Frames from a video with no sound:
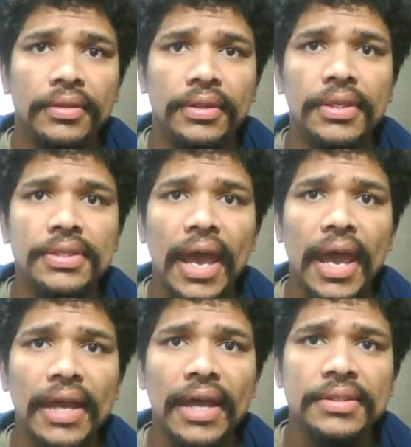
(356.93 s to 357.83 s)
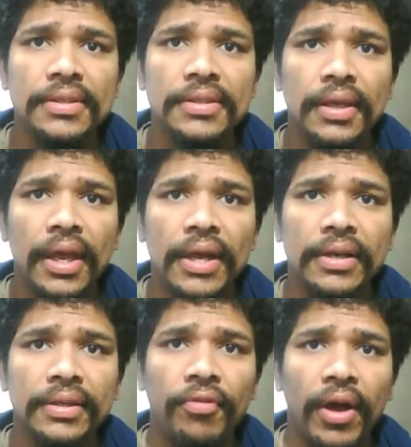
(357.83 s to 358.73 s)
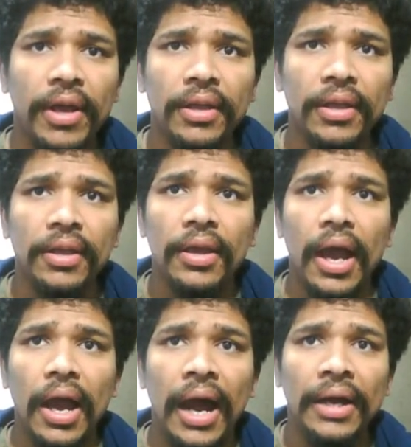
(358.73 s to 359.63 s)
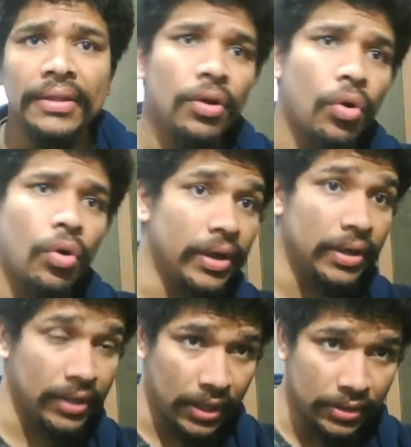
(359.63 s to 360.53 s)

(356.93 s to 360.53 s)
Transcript: This x and the y are the coordinates